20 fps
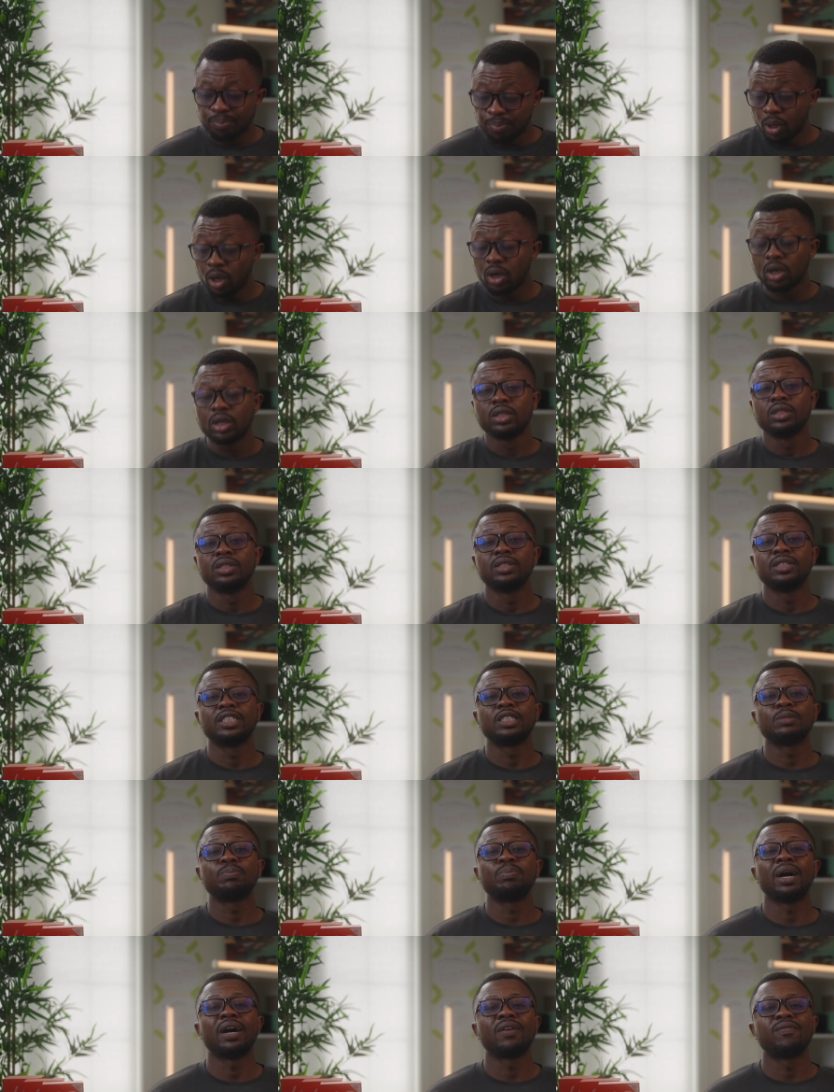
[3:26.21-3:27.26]
But the
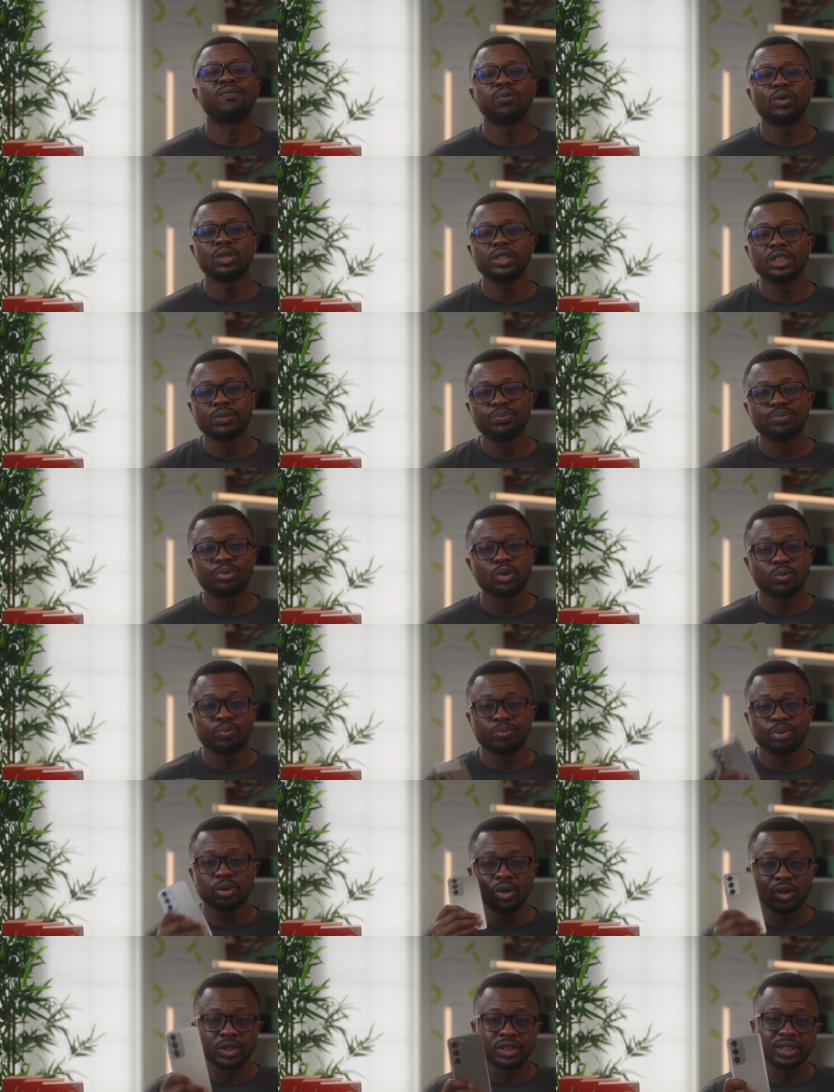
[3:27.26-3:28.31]
Spark 40 Pro
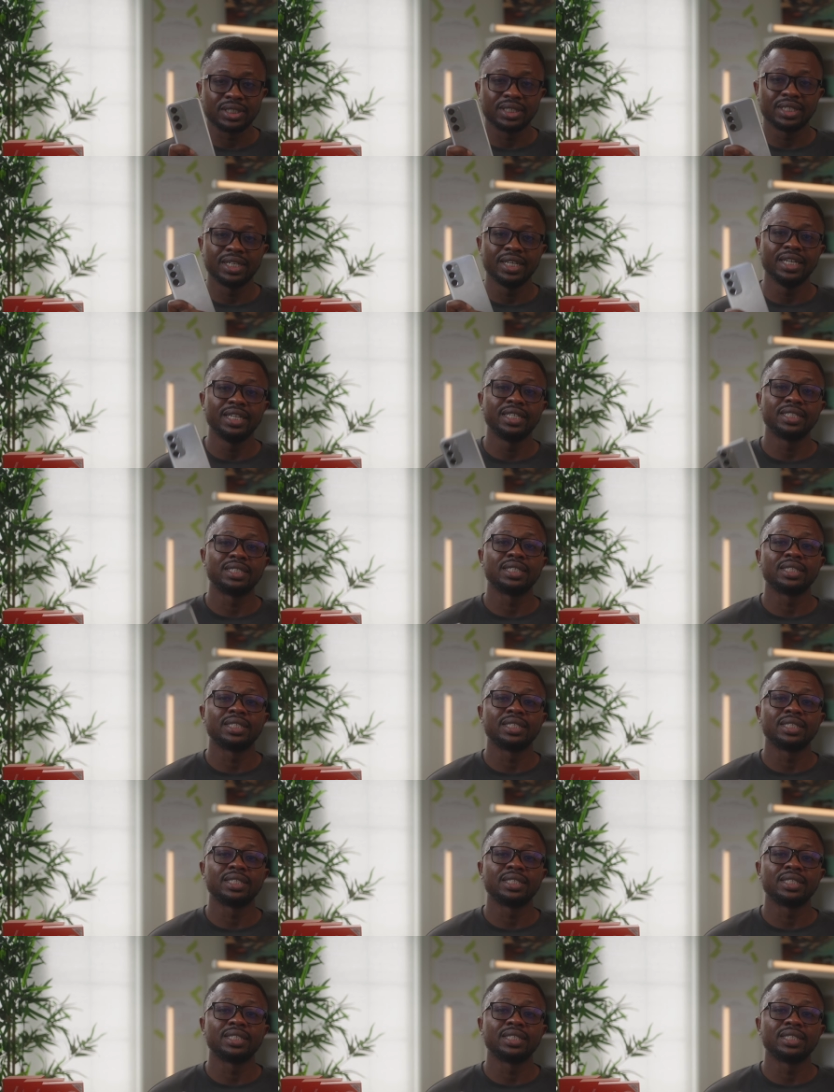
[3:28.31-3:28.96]
Plus is a